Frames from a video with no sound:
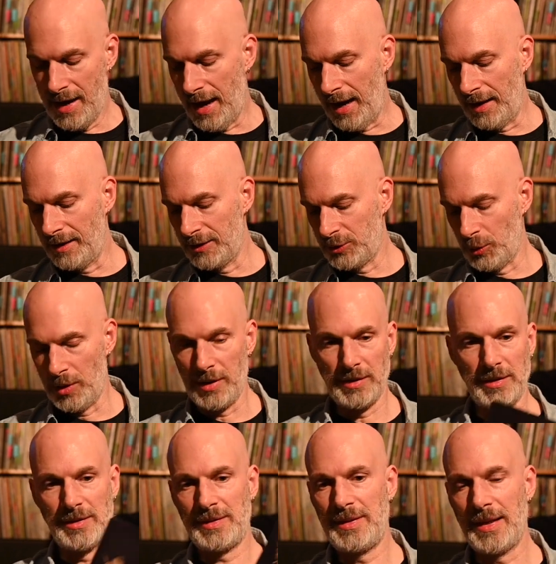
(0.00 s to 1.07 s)
and the short end
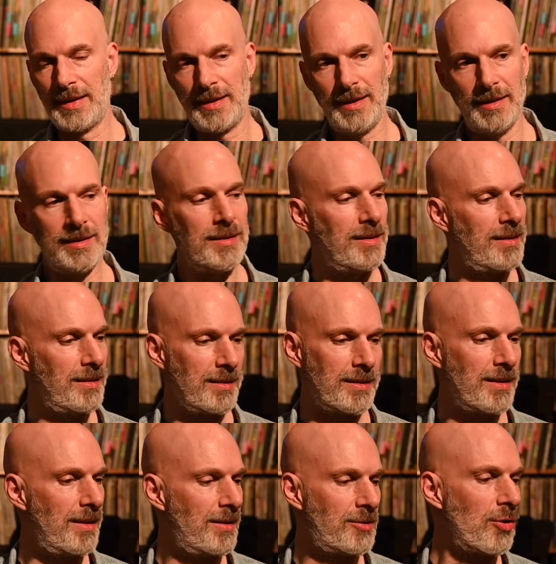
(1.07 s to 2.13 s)
of the stick
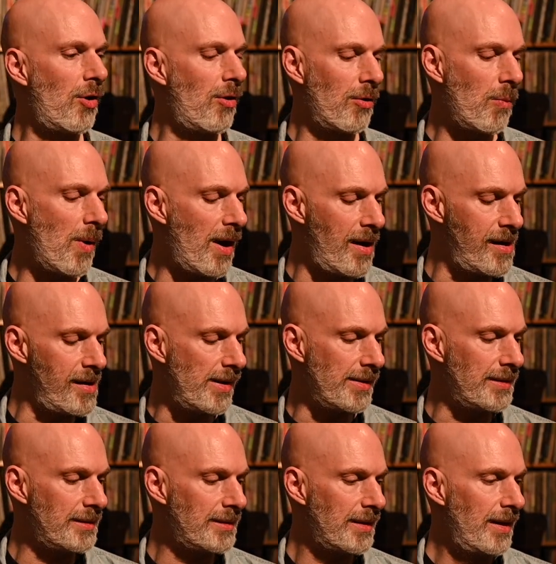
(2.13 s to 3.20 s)
song
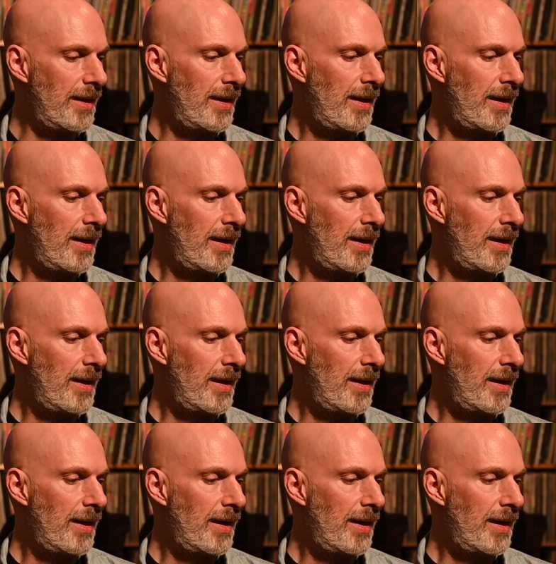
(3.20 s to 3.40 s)
wise.